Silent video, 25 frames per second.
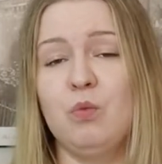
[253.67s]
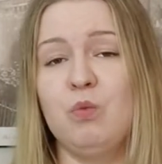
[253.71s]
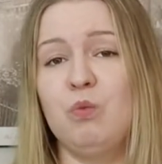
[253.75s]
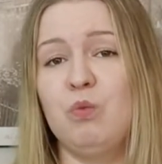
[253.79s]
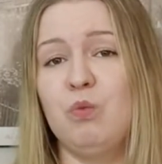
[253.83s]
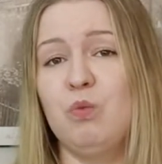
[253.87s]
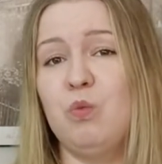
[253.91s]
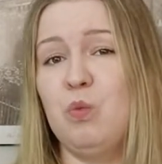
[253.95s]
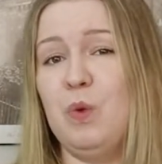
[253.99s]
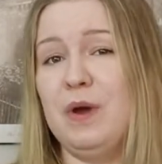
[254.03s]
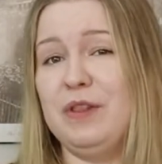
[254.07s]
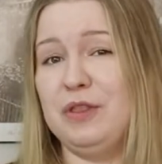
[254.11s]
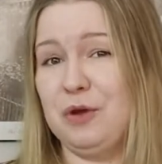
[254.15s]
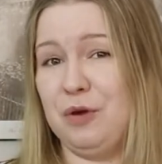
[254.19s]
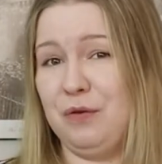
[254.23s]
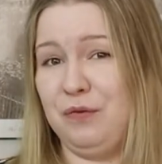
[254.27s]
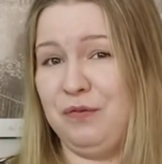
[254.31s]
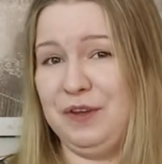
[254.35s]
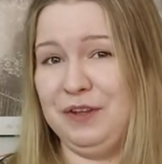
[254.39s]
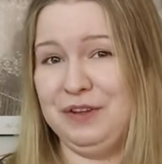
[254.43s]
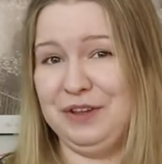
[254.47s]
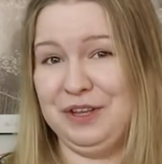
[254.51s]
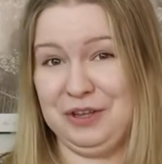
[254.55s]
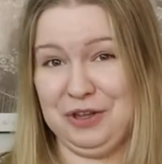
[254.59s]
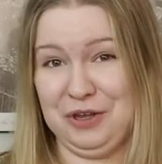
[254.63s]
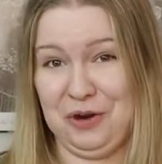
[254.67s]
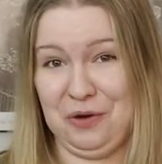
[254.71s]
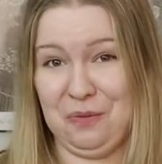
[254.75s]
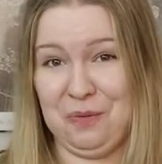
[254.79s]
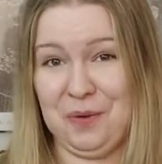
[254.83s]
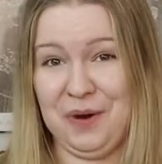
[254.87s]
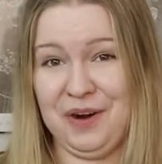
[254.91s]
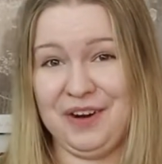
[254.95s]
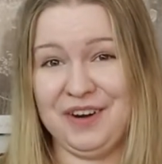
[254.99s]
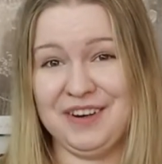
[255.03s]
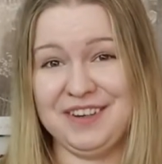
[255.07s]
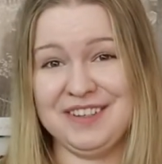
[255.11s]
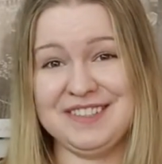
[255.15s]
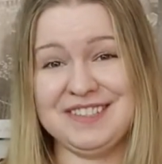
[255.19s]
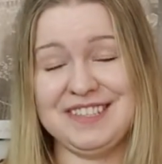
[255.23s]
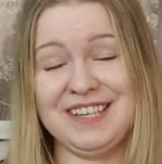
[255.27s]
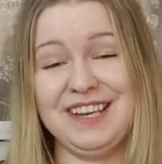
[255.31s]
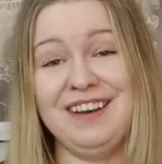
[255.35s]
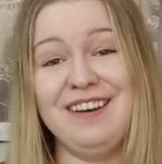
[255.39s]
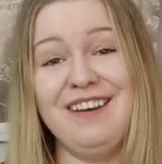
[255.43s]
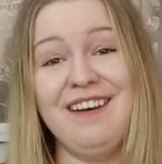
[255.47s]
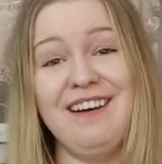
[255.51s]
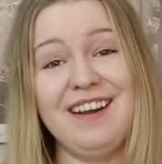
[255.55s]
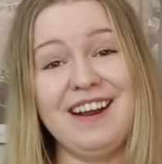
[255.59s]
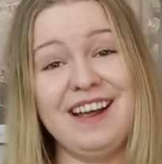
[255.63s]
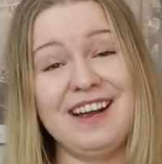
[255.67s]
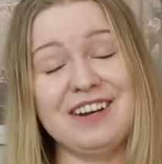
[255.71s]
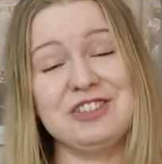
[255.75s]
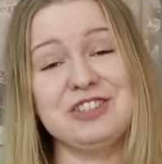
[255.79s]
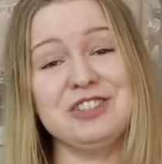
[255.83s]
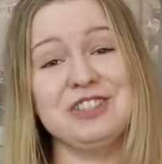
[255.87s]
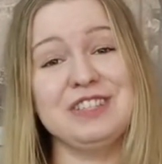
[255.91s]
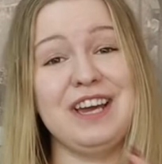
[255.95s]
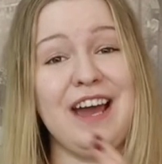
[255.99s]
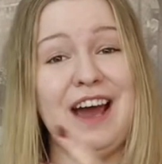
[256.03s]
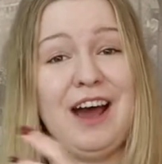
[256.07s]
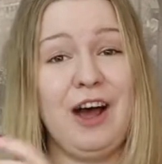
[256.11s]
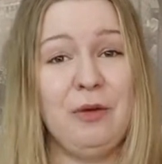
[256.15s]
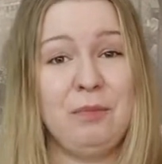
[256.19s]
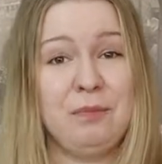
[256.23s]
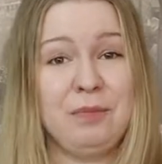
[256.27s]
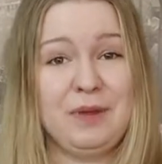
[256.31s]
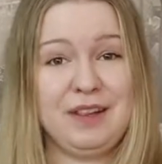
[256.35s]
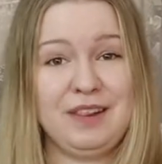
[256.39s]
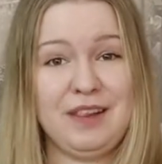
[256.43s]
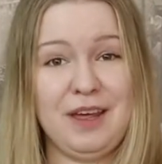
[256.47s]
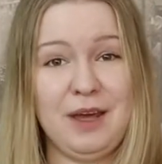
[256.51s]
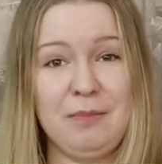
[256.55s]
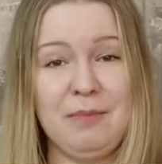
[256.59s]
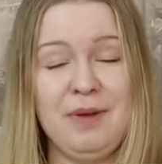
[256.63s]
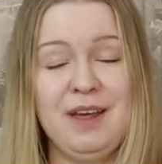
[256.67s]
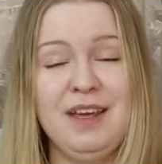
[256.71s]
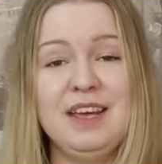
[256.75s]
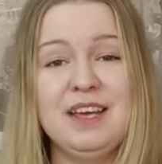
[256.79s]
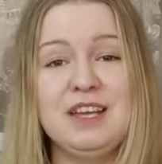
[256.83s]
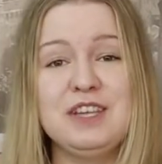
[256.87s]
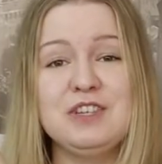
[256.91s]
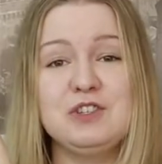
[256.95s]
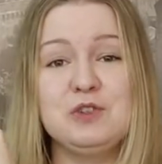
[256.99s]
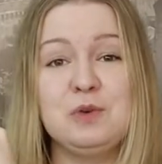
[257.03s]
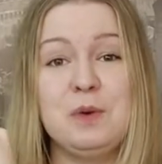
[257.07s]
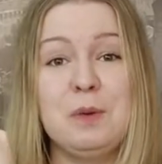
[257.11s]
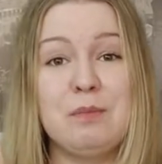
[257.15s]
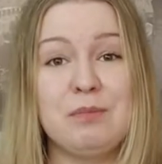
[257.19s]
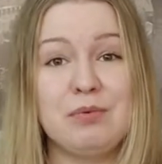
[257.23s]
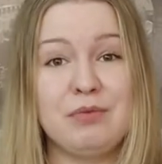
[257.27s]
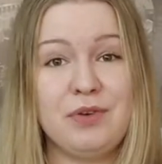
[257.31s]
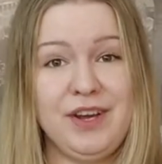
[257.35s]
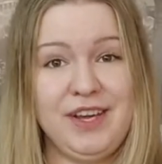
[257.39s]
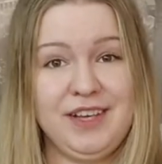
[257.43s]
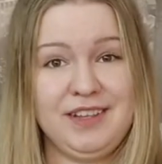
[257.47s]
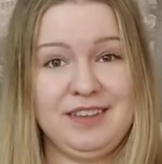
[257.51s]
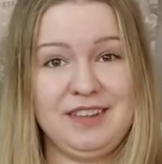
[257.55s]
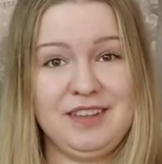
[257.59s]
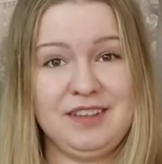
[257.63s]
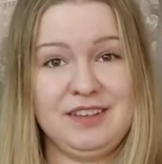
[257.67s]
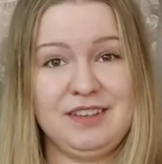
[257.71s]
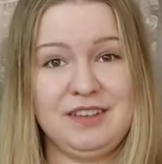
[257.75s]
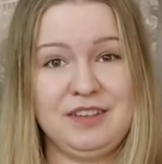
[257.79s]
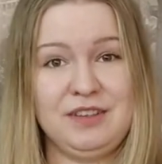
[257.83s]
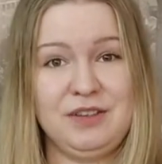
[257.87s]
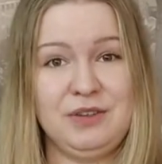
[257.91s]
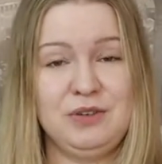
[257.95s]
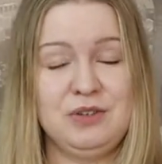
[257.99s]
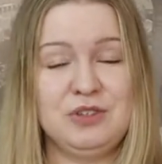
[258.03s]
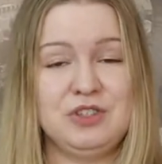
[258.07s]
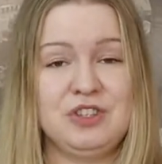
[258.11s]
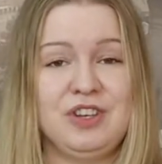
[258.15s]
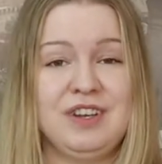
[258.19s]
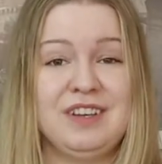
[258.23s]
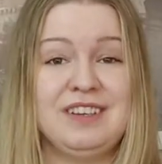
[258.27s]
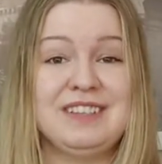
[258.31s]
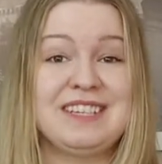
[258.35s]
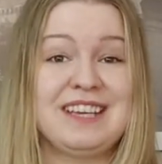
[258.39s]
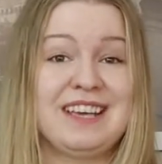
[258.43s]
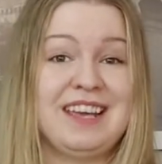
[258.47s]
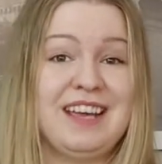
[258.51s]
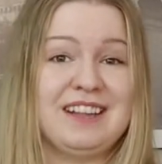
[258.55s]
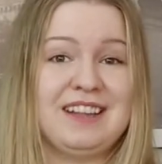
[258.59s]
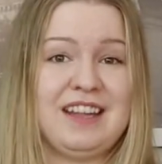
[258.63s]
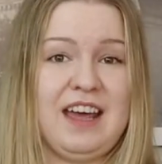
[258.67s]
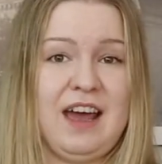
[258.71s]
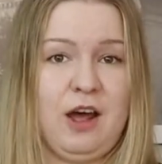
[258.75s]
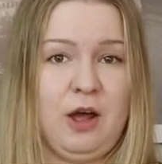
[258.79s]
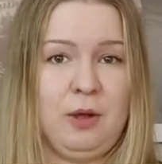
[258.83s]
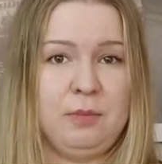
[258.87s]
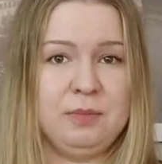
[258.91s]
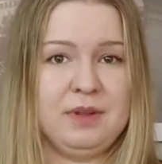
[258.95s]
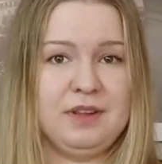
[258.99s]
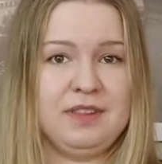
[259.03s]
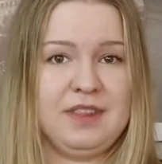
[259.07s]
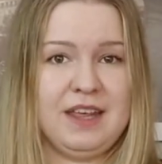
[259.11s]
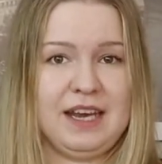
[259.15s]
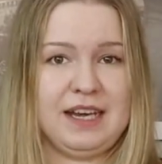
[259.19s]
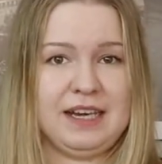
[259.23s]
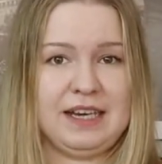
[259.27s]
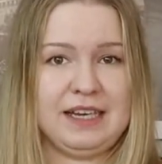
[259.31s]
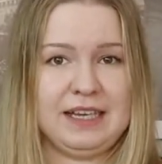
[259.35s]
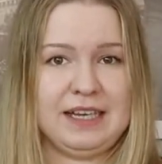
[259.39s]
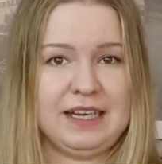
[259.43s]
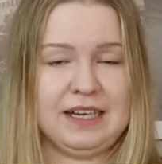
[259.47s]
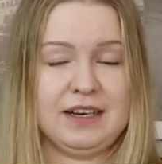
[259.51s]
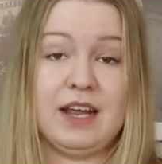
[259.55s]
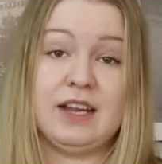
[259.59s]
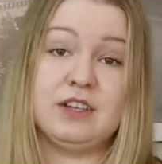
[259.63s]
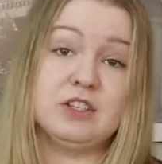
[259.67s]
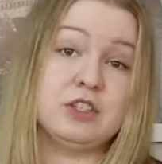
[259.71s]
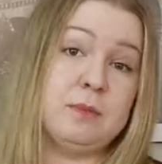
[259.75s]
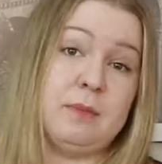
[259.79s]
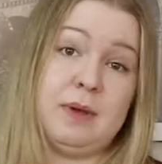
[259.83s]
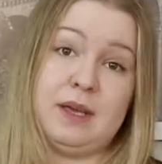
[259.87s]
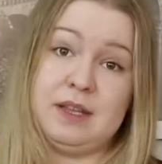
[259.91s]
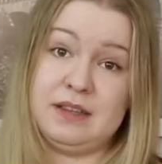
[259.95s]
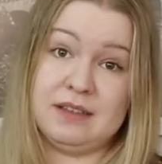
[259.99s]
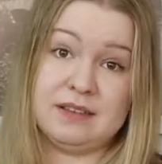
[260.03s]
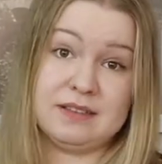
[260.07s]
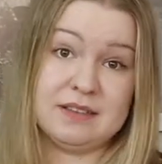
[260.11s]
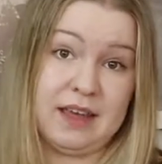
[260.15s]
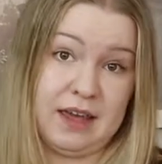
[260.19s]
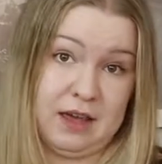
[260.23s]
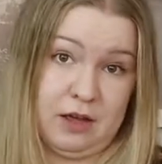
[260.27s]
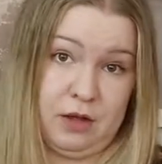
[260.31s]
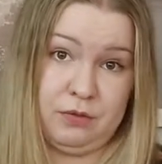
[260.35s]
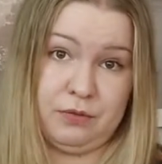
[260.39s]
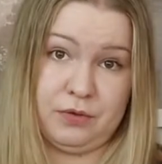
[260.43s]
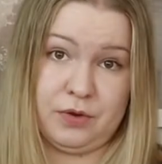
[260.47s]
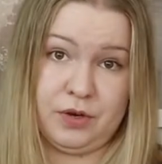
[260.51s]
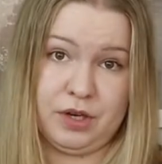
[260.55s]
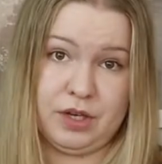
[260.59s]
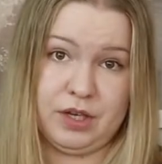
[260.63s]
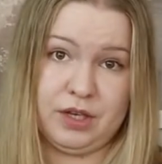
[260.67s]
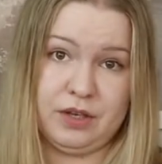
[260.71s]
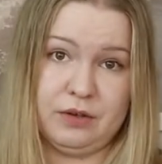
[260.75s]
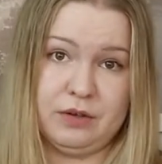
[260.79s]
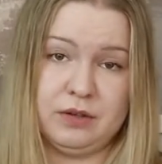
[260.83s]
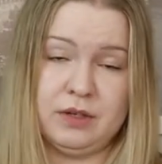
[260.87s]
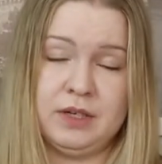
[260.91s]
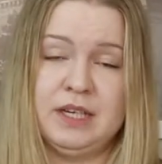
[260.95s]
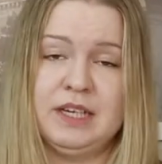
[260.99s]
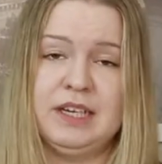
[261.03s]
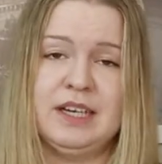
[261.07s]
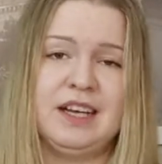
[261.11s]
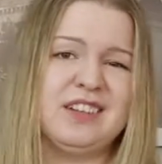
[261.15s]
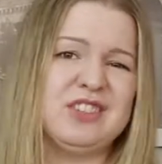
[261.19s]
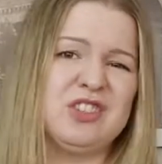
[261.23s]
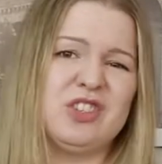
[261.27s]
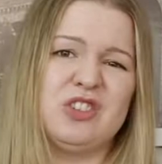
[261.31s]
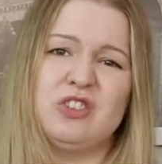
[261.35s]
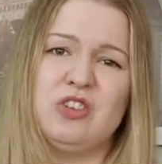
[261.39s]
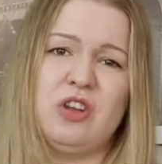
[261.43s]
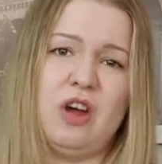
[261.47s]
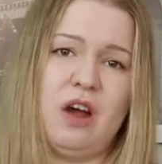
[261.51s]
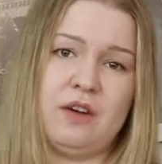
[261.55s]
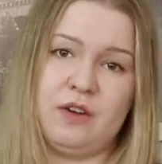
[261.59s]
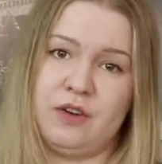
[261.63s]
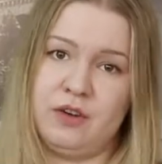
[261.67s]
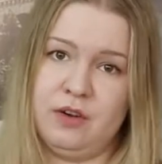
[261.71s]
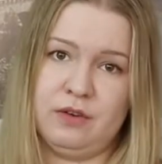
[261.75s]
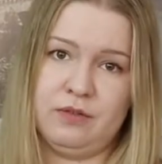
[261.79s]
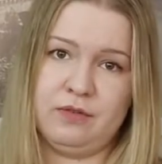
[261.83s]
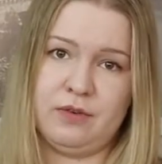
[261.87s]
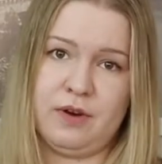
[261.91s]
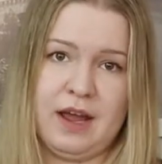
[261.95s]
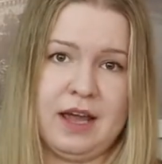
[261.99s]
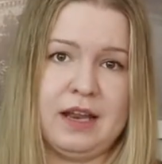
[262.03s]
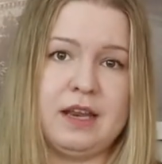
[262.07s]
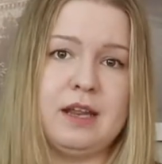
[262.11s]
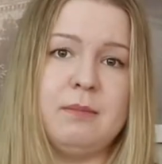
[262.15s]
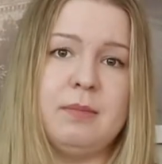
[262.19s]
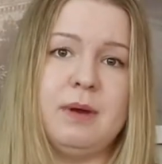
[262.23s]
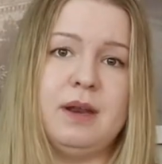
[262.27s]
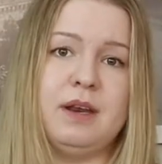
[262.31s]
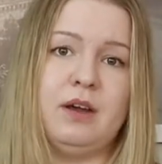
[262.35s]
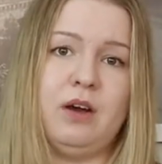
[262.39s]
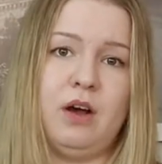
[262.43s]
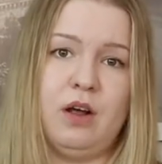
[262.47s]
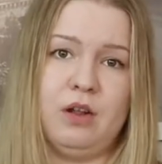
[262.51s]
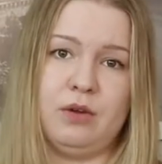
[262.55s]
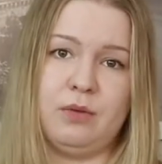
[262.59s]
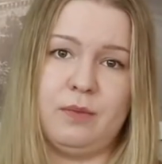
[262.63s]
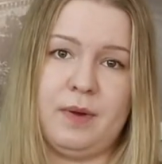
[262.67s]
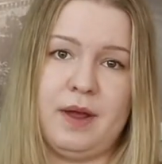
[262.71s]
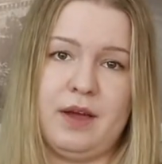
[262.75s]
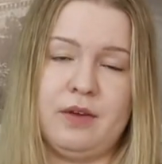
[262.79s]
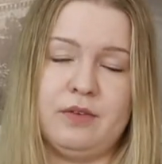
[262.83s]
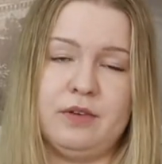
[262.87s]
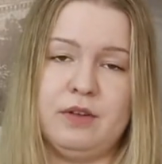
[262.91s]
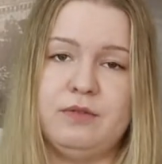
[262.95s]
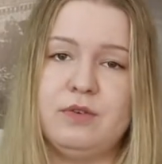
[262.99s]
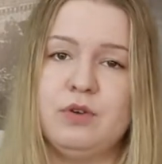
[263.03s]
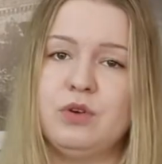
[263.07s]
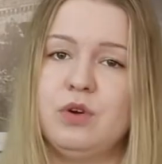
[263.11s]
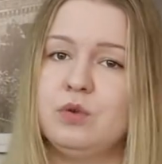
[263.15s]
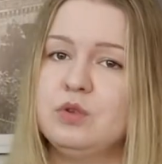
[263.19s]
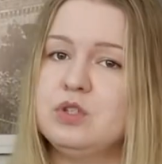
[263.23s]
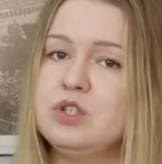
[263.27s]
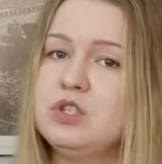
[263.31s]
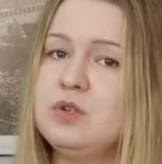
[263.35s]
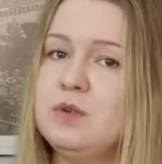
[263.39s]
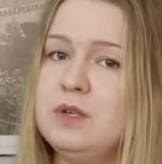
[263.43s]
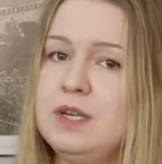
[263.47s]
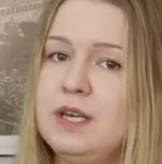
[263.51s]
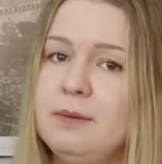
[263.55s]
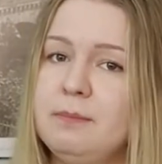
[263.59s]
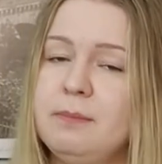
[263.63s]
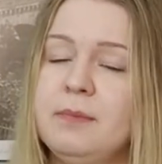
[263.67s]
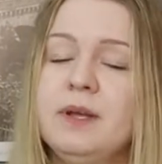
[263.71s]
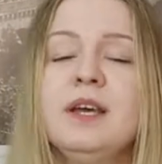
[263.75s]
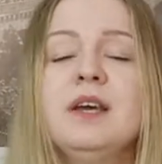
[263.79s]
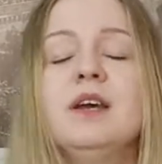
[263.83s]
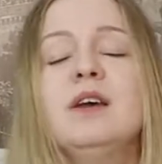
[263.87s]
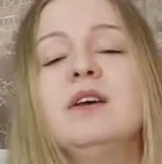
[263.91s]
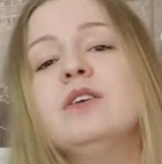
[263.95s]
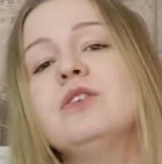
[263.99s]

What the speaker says: when they're feeling their worst and not actually helping them to embrace the solution and to get the help that they need and to make the sale for you. It's just not good for anybody all around if you go too deep.